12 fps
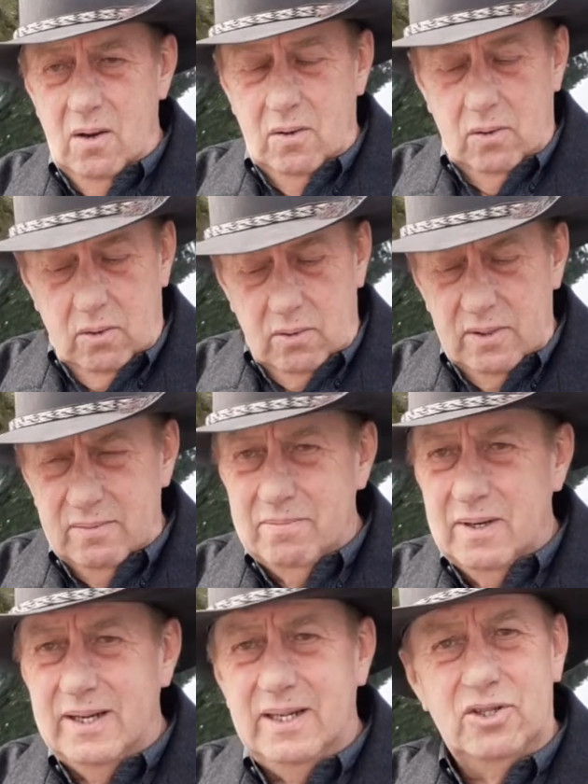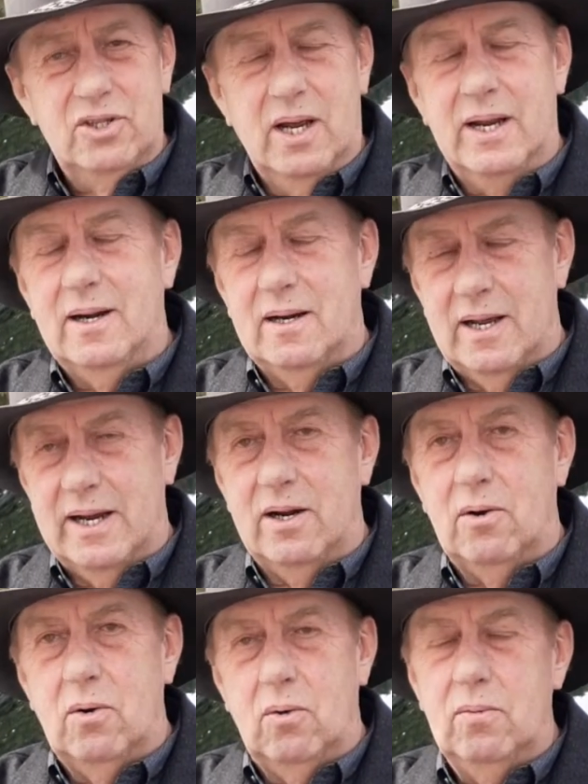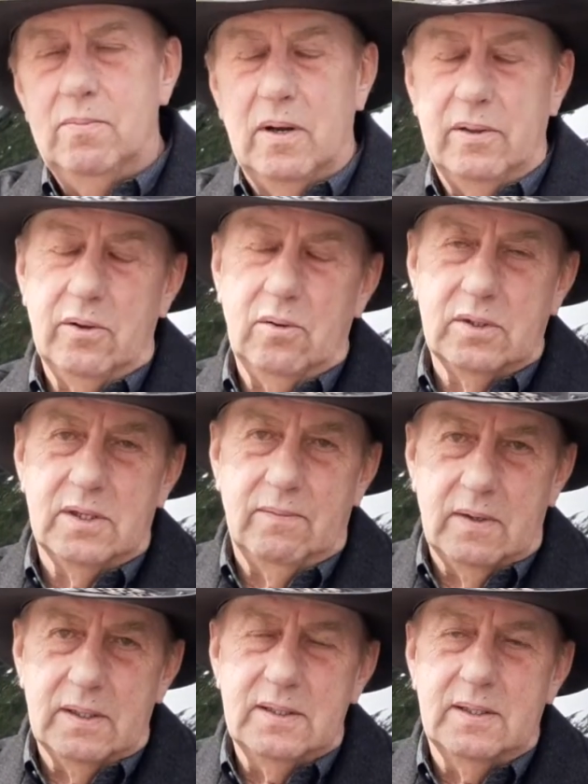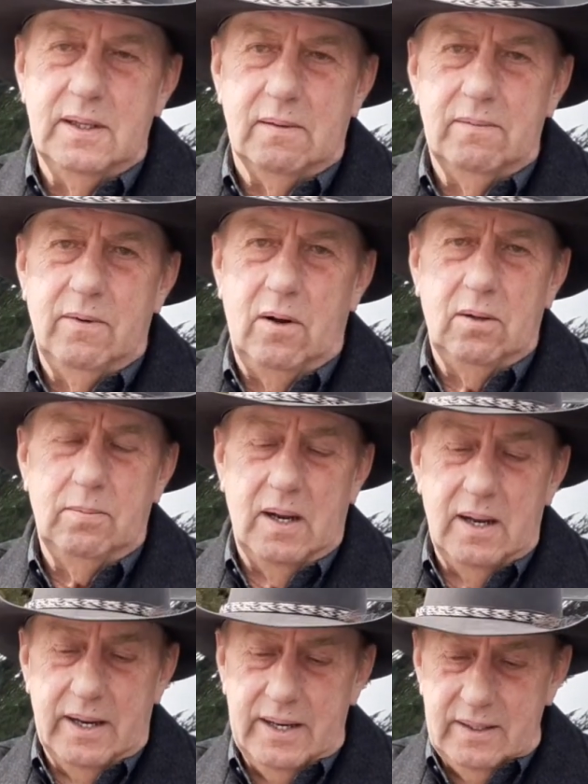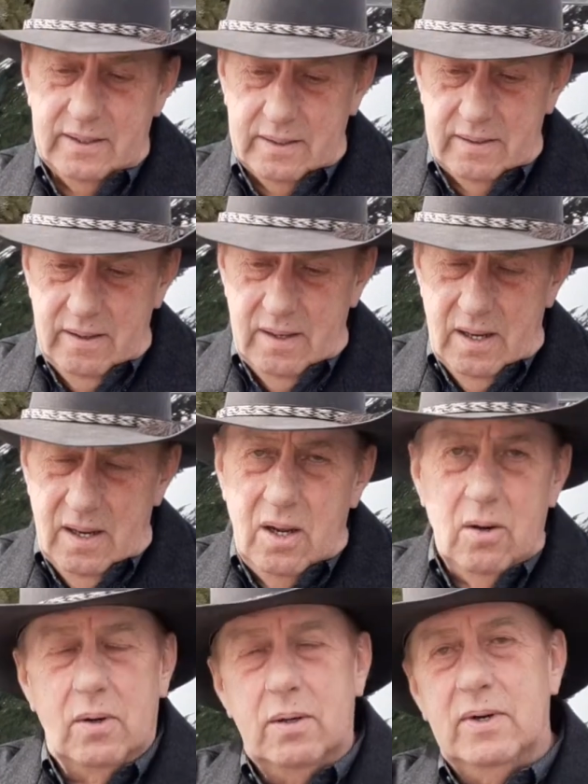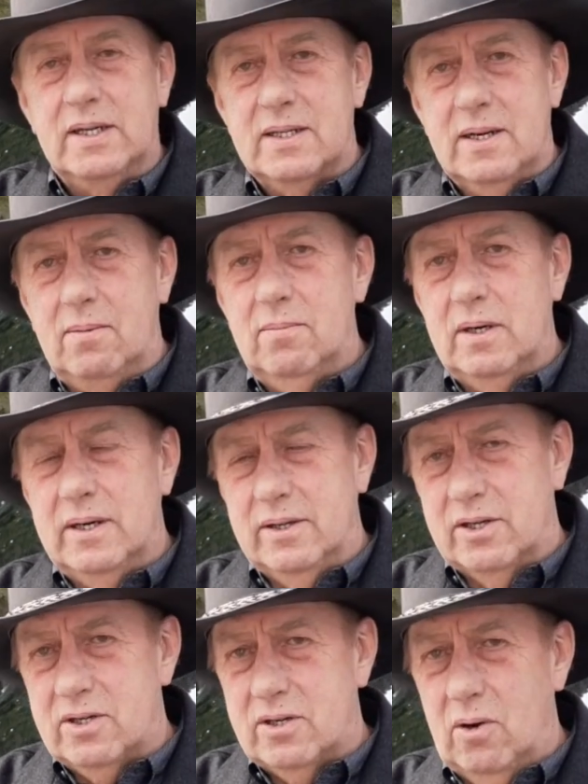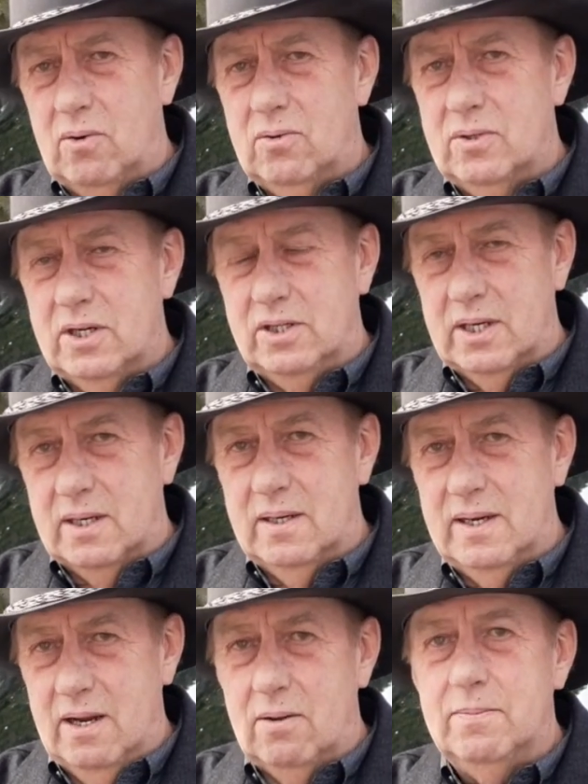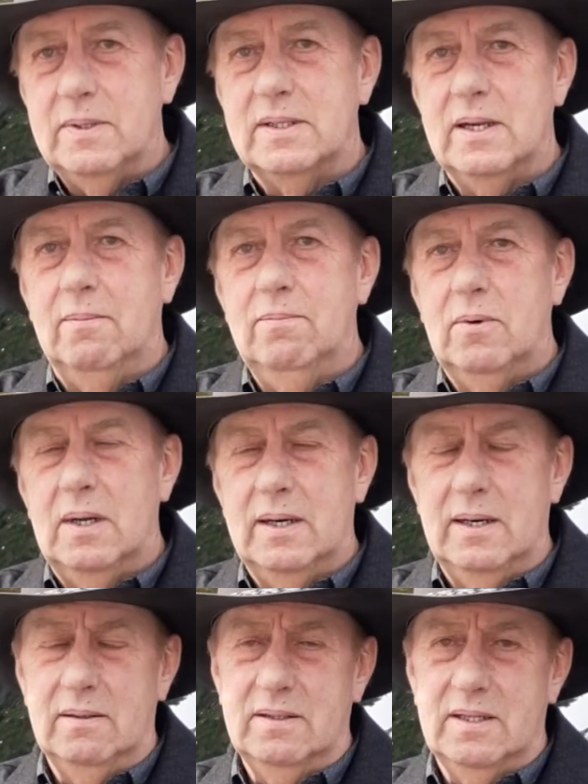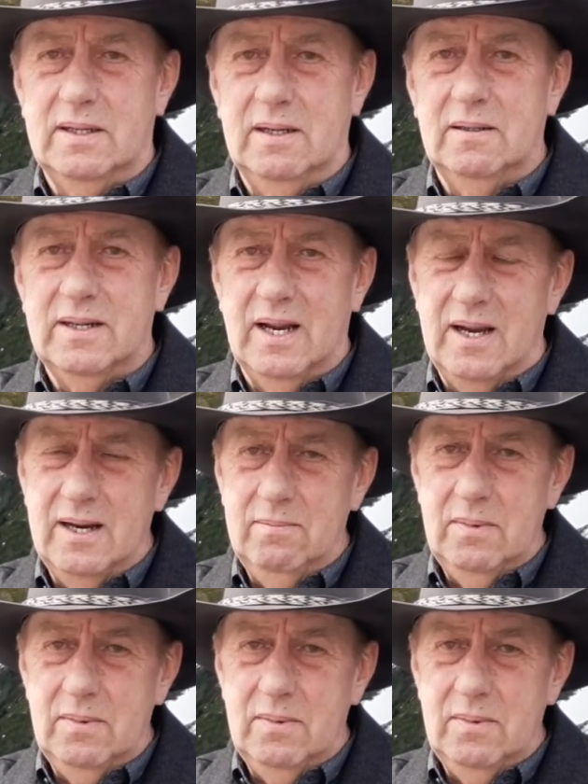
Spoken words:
Lord, please shine a light of hope on those of us that fall behind. And when we stumble in the snow, could you help us up while there's still time?